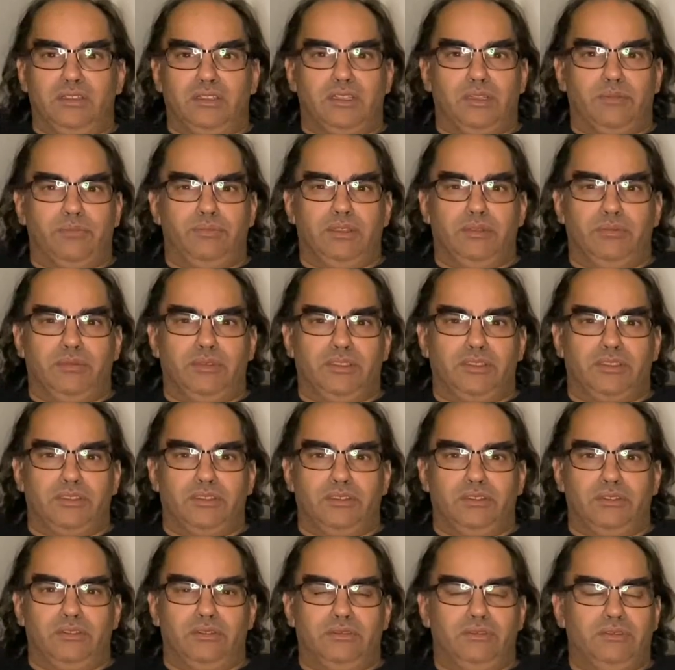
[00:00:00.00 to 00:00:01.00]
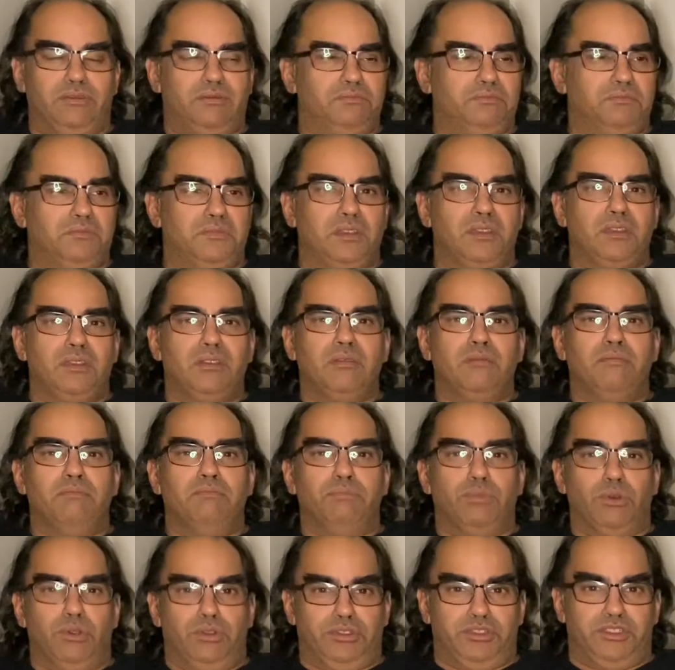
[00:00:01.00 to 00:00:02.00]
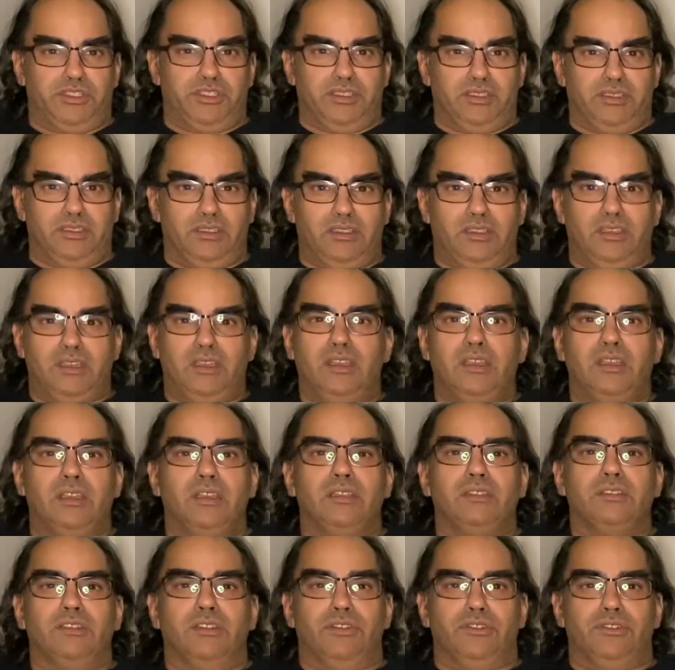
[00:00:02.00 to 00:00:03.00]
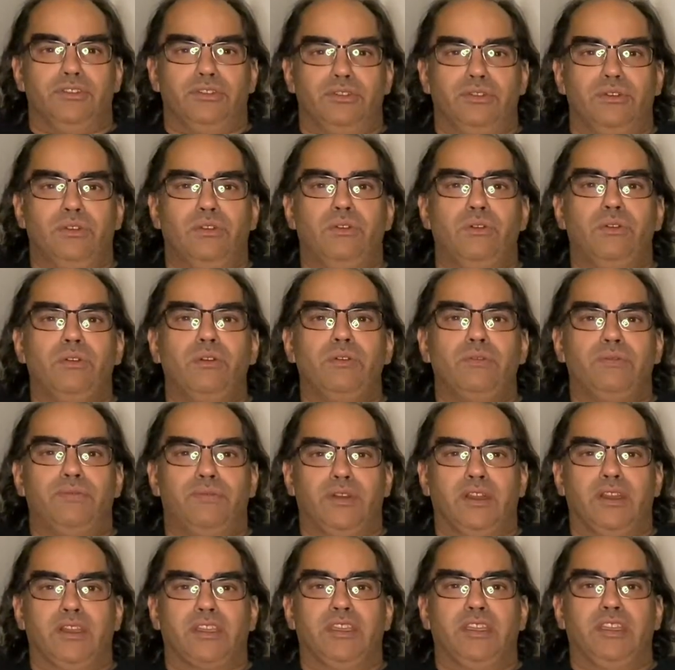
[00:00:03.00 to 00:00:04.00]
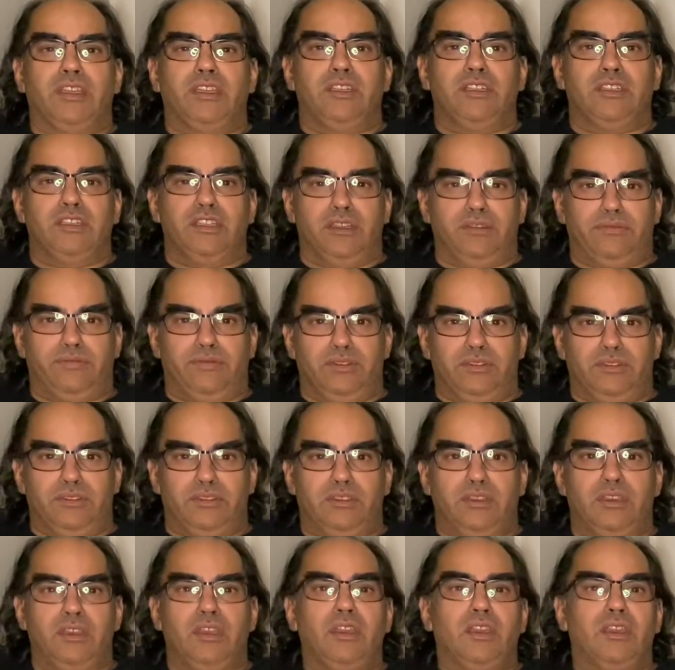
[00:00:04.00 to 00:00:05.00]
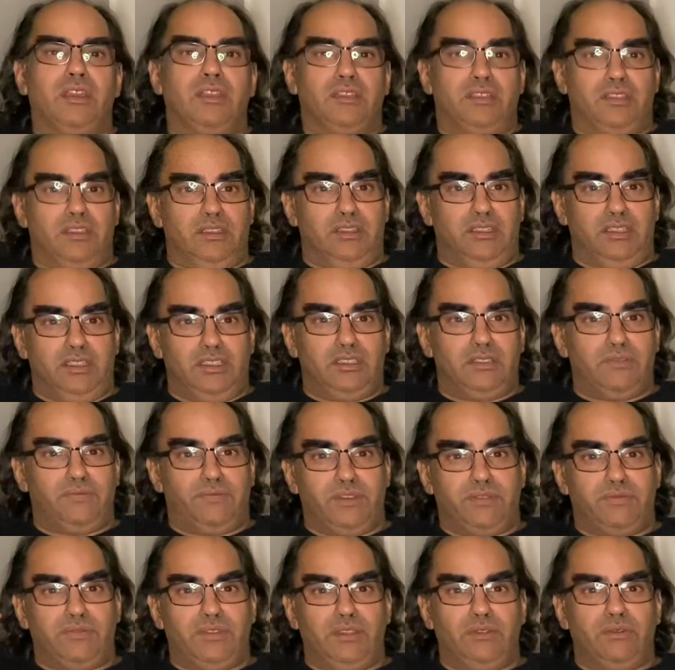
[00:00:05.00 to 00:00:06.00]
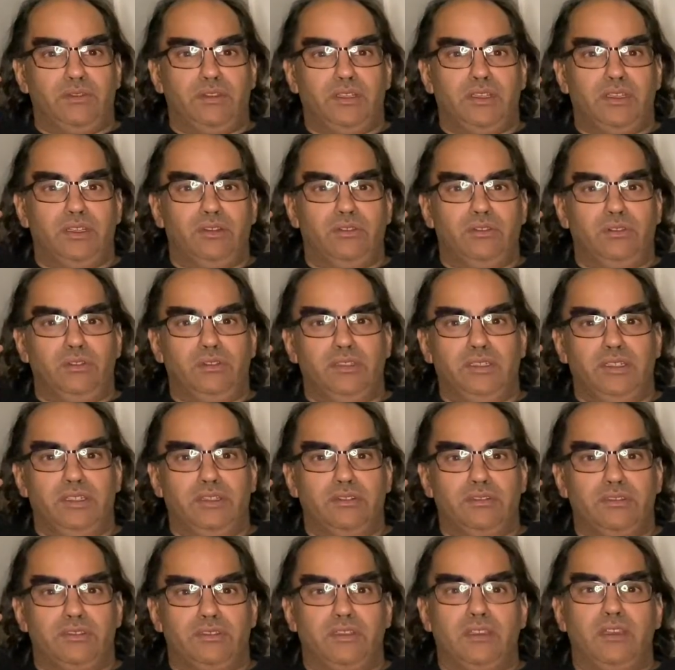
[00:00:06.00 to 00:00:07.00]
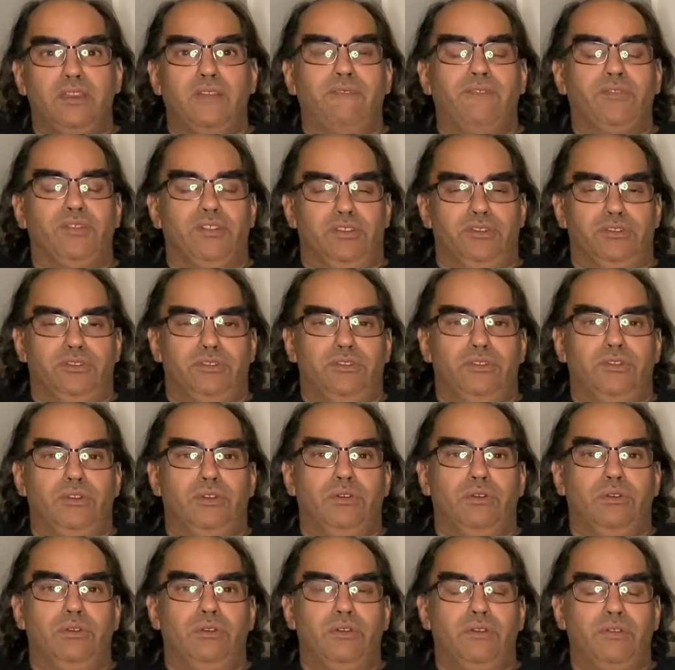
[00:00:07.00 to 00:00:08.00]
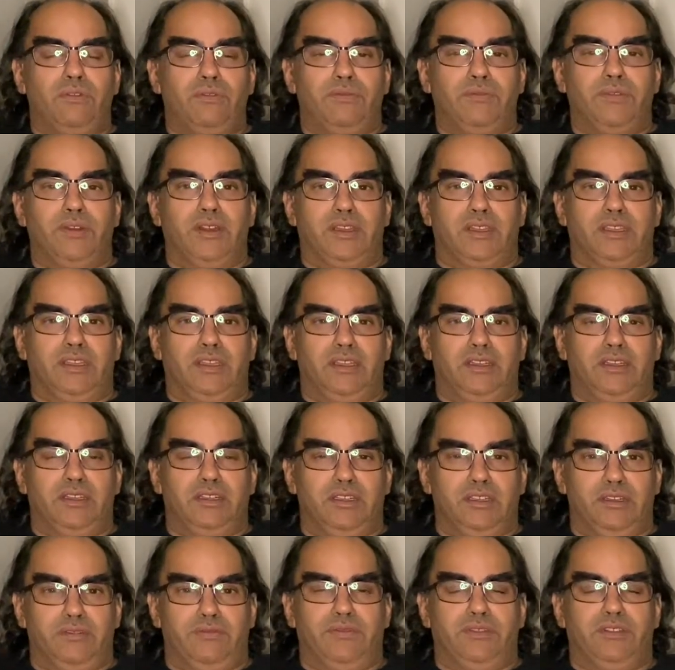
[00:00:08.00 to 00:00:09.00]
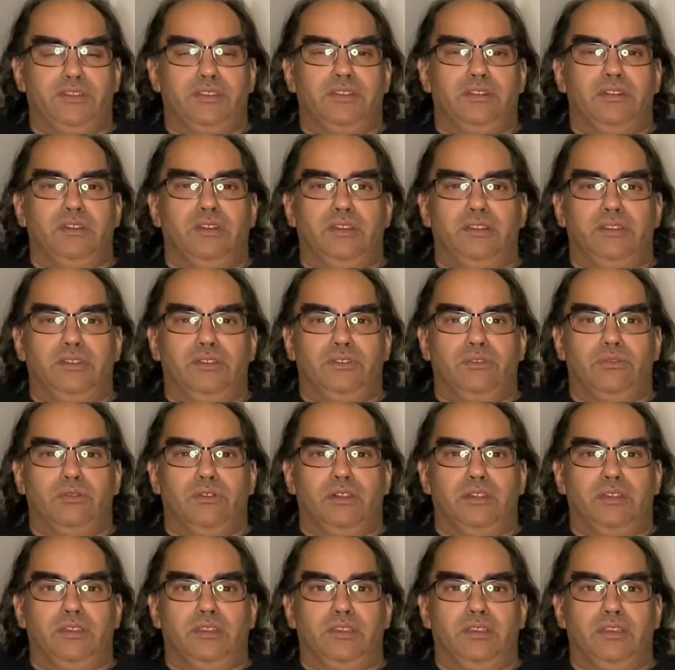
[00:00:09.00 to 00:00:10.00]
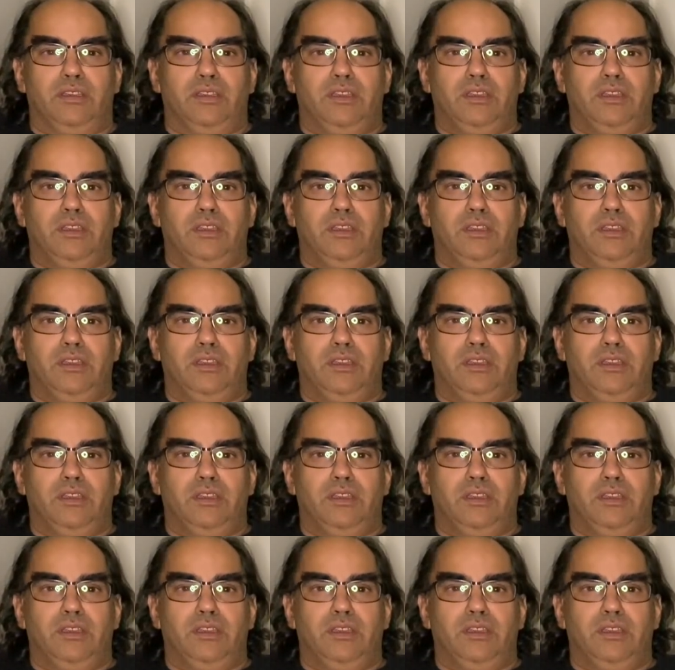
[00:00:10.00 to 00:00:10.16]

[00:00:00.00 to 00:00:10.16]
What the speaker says: a couple of months ago. Bullshit. There's no fucking difference. To these 51-year-old ears, there's no fucking difference in audio quality.